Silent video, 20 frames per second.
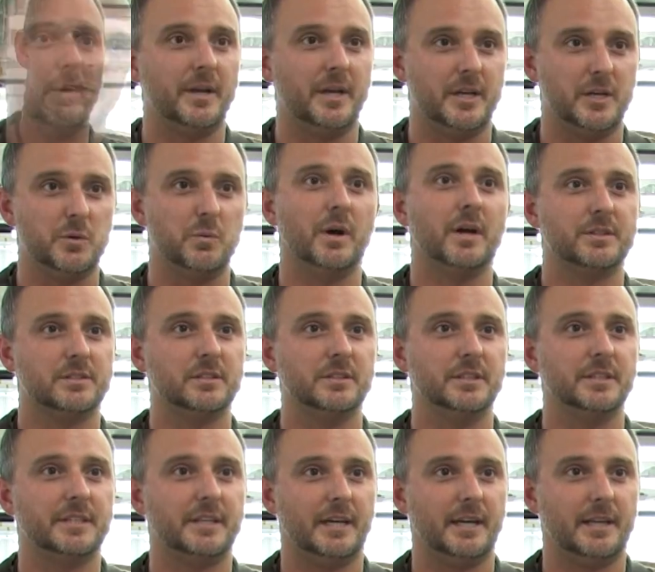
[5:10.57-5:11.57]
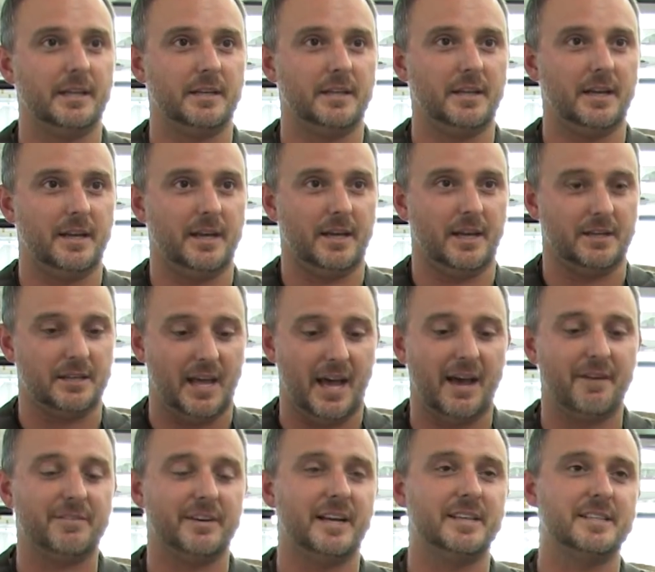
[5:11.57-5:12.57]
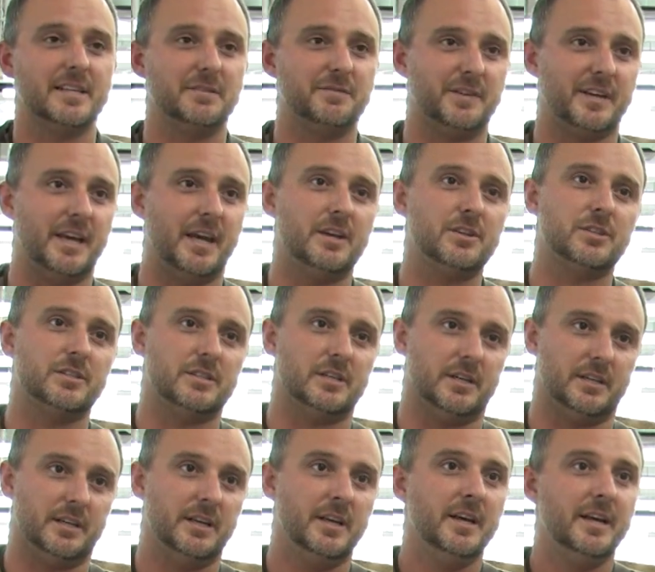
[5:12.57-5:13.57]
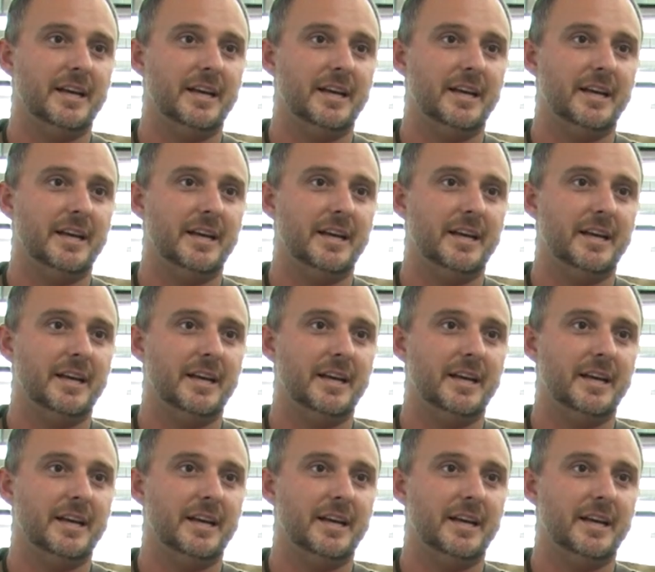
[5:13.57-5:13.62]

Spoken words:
And you want to look at and have an identification done.